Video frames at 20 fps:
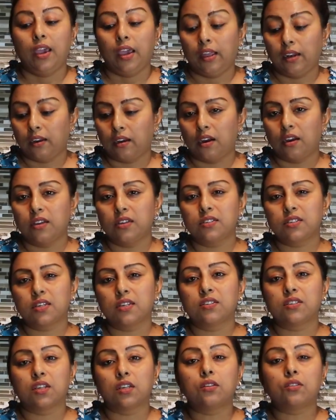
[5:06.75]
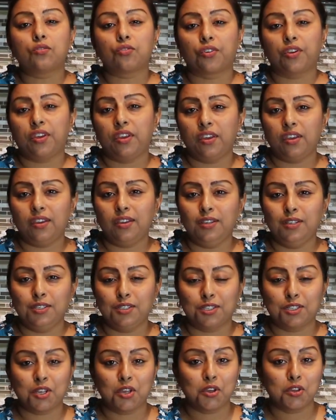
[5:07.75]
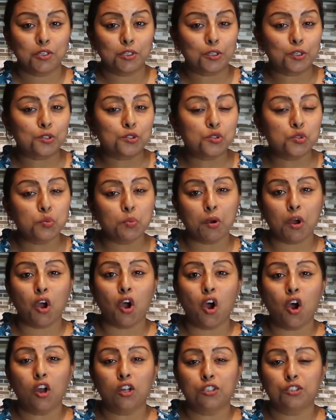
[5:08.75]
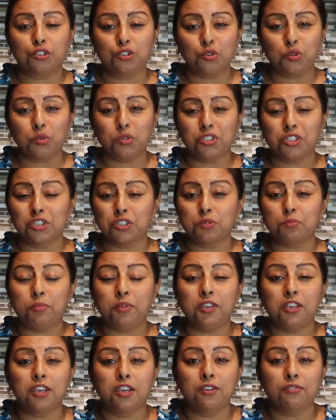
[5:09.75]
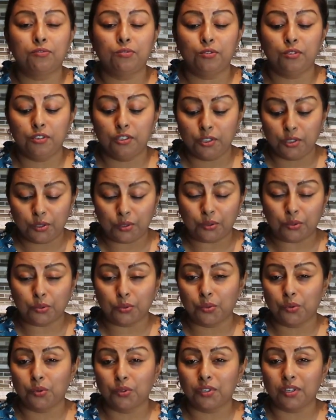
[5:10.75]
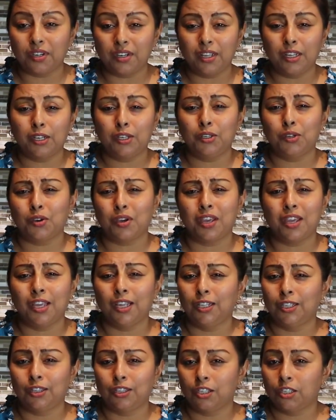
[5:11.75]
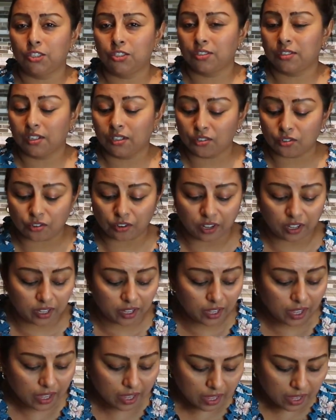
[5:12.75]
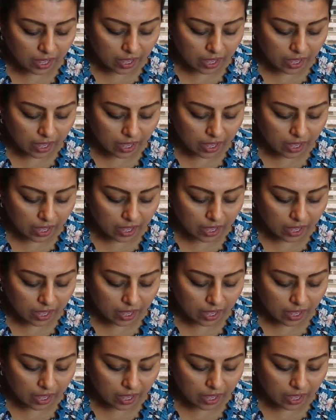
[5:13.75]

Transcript: And guys, the tray is super hot, so just be careful don't let your hand touch the tray.